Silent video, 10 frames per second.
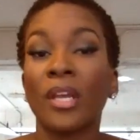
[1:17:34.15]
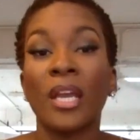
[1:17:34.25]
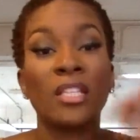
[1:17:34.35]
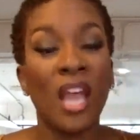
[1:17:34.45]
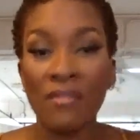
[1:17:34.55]

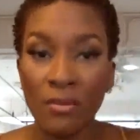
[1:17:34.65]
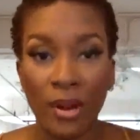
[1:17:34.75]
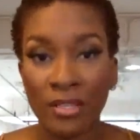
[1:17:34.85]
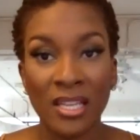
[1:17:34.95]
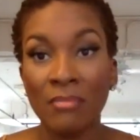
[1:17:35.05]
It's
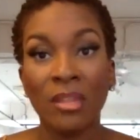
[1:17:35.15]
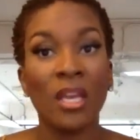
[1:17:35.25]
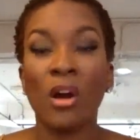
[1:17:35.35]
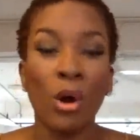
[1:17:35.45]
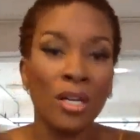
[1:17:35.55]
everywhere. Same
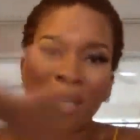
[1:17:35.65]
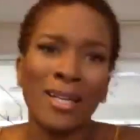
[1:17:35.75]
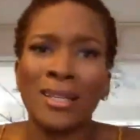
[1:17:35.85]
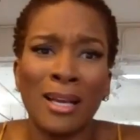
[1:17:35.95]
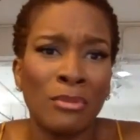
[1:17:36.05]
thing on
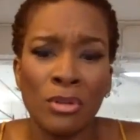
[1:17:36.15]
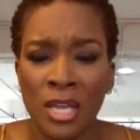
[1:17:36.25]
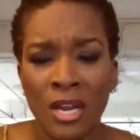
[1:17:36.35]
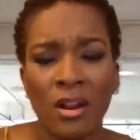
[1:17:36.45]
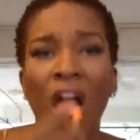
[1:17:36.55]
anything I'm doing
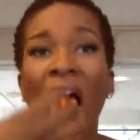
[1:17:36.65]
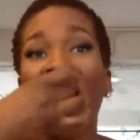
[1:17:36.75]
here.